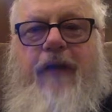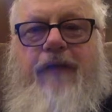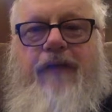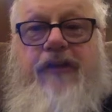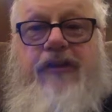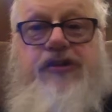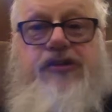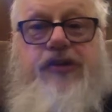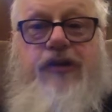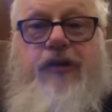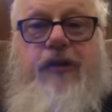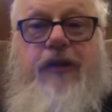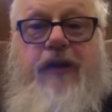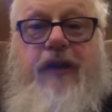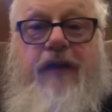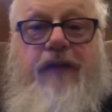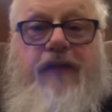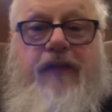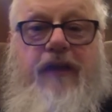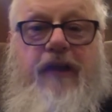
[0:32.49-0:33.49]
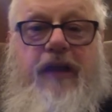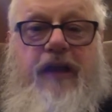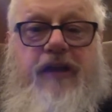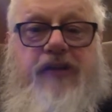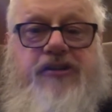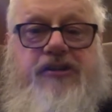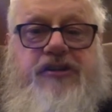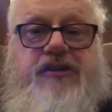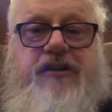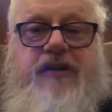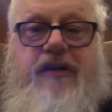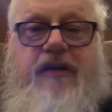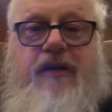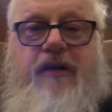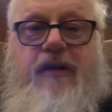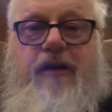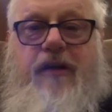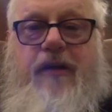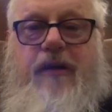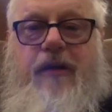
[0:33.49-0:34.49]
I've enjoyed it nevertheless, and
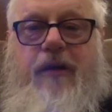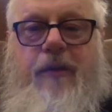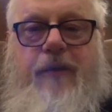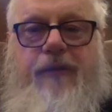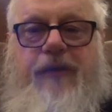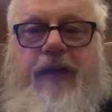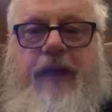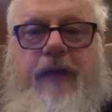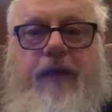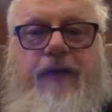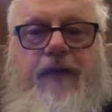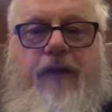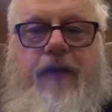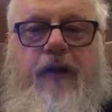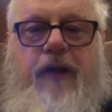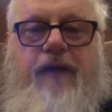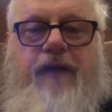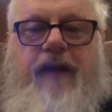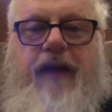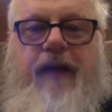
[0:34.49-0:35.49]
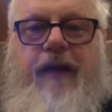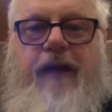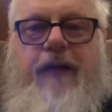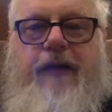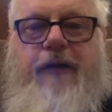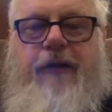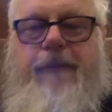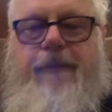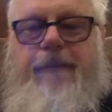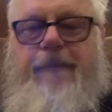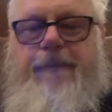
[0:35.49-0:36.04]
I'm thankful that I've had it.